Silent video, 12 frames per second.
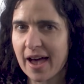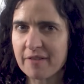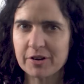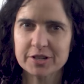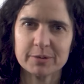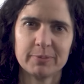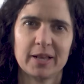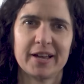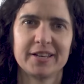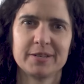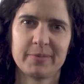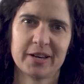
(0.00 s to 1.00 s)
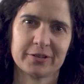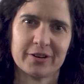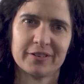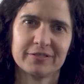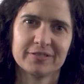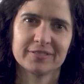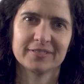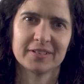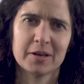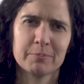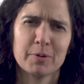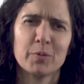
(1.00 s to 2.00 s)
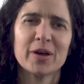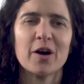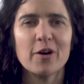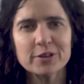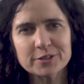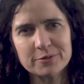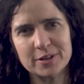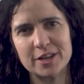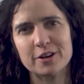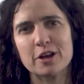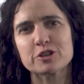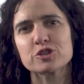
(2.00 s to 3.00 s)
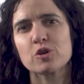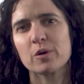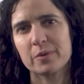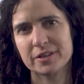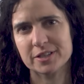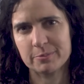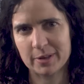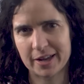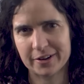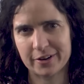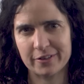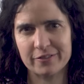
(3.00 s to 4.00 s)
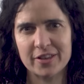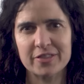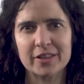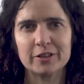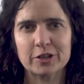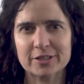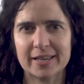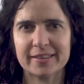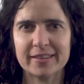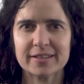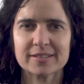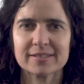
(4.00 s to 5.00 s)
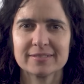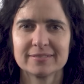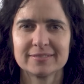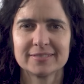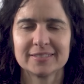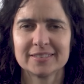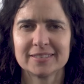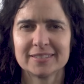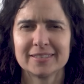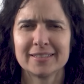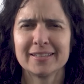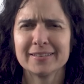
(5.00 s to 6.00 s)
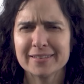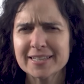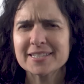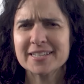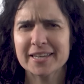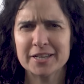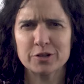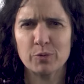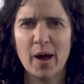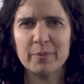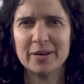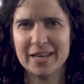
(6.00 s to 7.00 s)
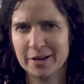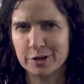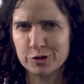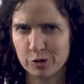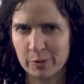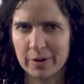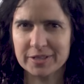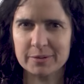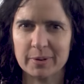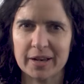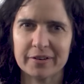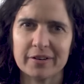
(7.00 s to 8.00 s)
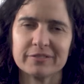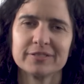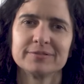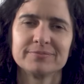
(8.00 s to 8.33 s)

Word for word: have our supply and demand curve, but we also need a short run supply curve that looks like this. Let's dig into why we need a short run supply curve.